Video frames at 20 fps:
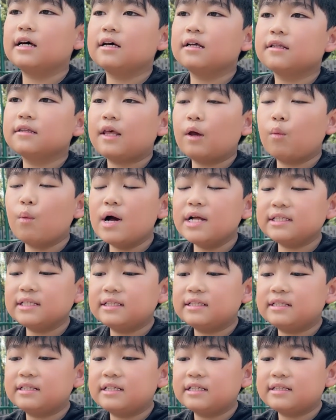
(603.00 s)
they went
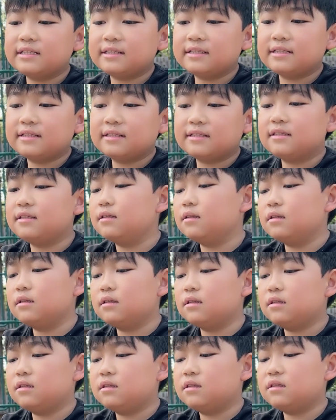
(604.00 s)
to
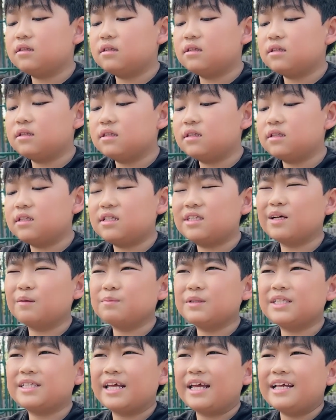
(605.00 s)
some
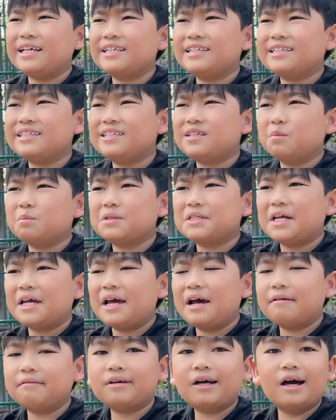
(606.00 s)
state.
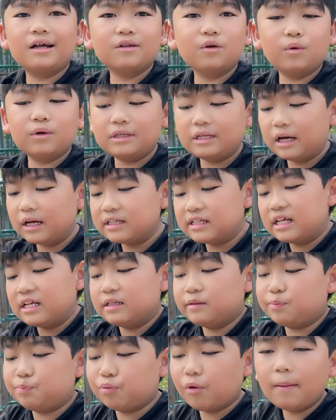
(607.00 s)
I've got no idea.
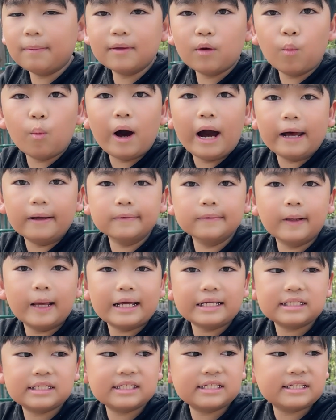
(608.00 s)
It's probably Wild
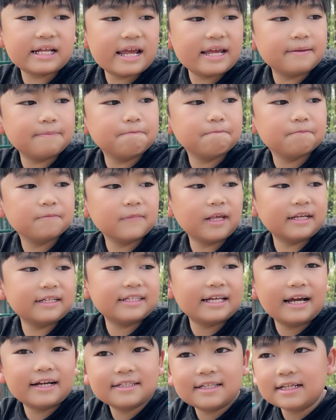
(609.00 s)
West state, like
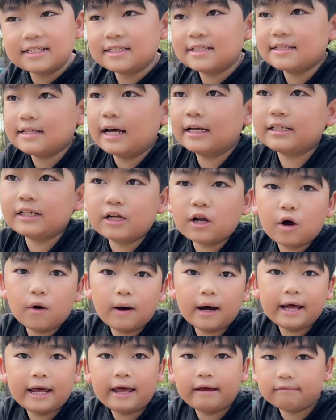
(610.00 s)
Texas. I don't know.
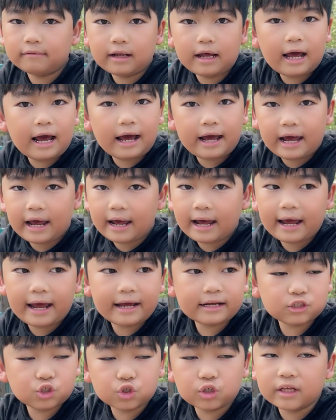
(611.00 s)
I
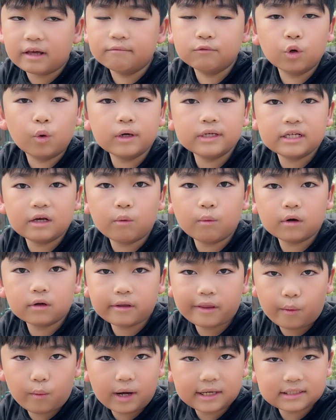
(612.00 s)
actually have no idea where
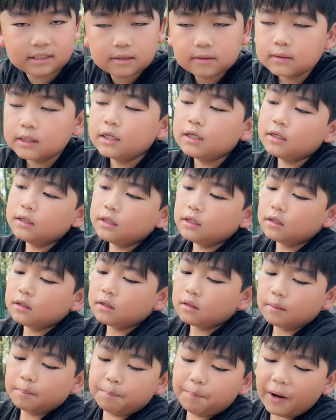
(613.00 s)
they went.
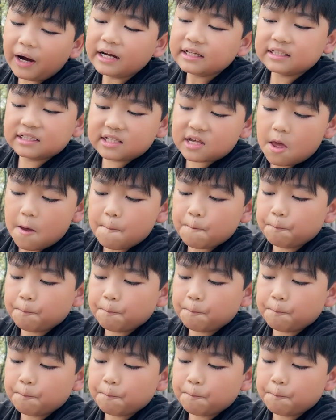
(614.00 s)
But